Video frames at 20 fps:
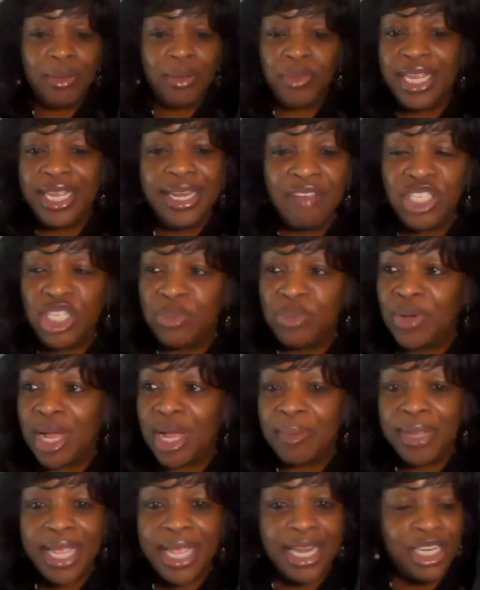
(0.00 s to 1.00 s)
went left. She
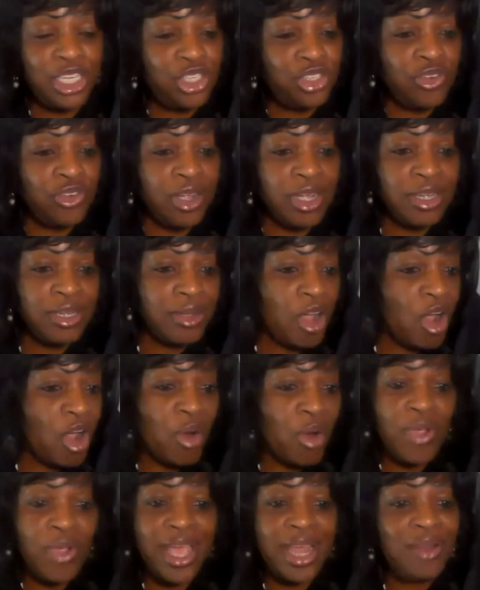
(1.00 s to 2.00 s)
probably had the truck
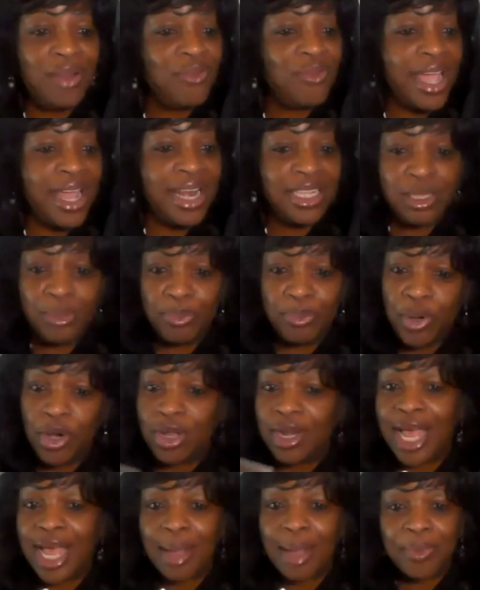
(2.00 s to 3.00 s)
already ready to
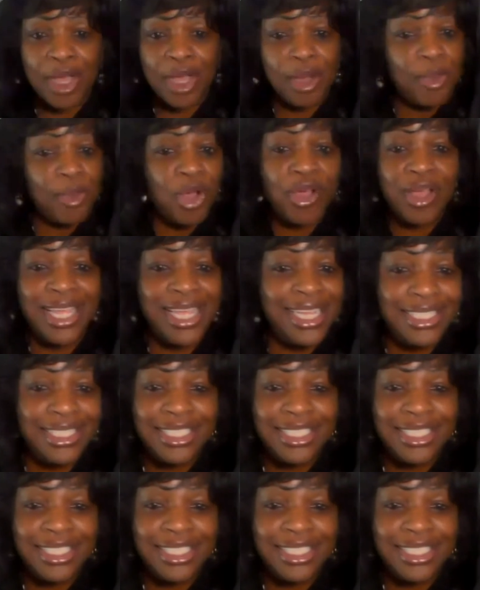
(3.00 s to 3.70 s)
pull up. Come on, he's